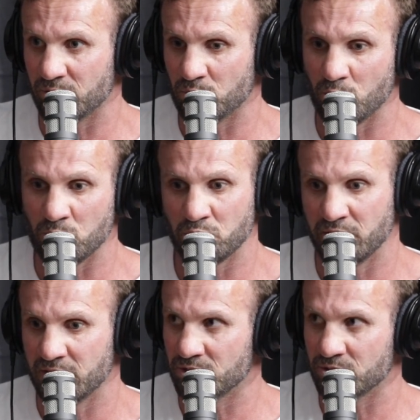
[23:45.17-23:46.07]
Paul
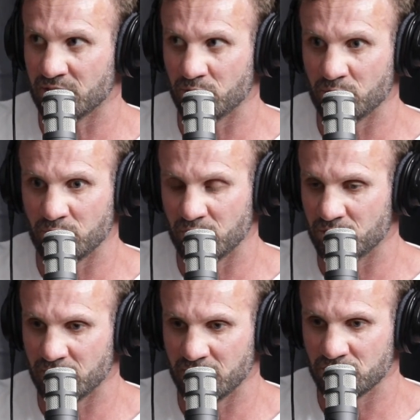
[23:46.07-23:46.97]
Briggs, I was up with
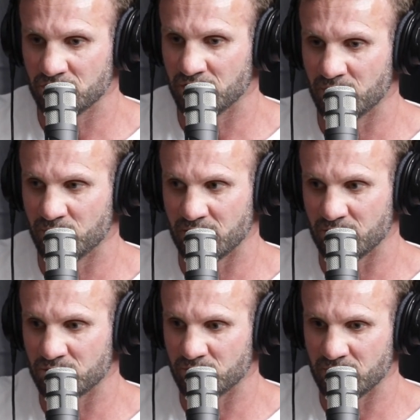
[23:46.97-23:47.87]
his gym, and
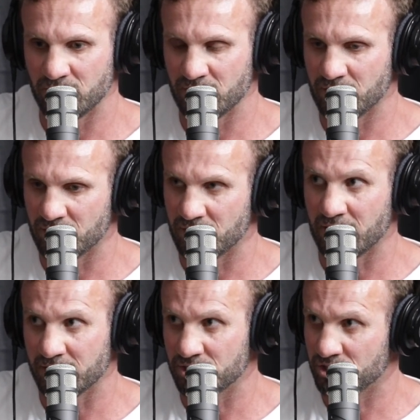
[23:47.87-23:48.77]
then I was with
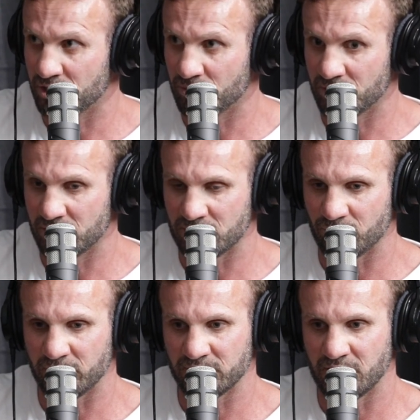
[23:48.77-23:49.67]
Nuggets gym and
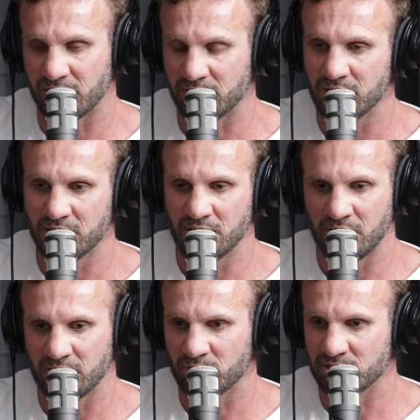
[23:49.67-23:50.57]
stuff like that.
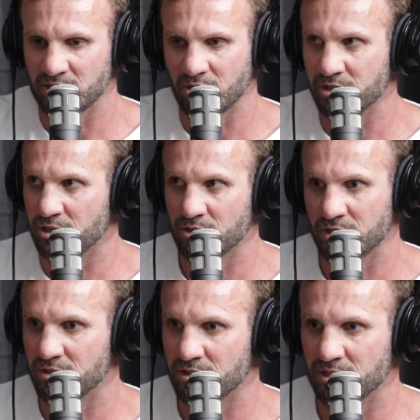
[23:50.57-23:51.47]
And they were saying, oh, you know,
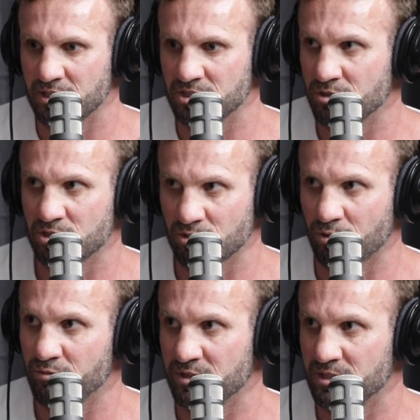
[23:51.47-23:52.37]
they're so
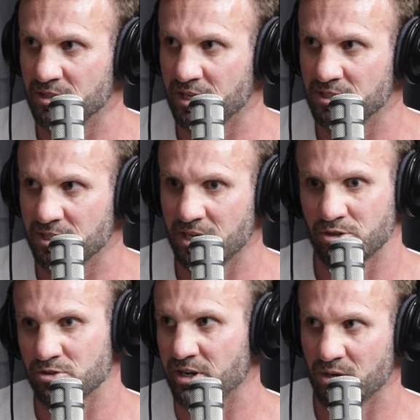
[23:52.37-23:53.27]
soft these days. You
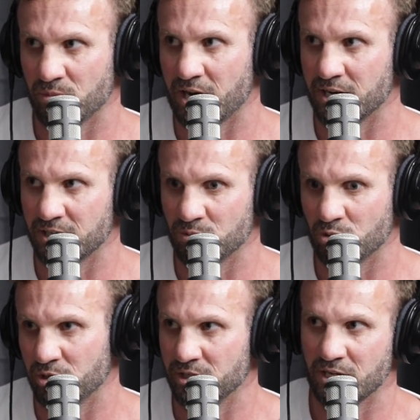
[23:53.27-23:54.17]
can't train them hard
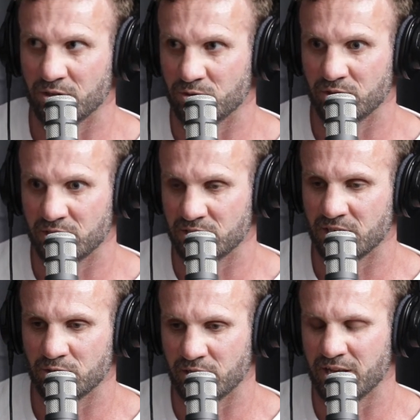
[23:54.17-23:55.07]
anymore. You can't do this. You
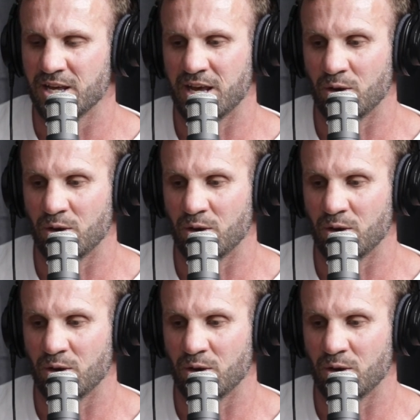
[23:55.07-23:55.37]
can't do that.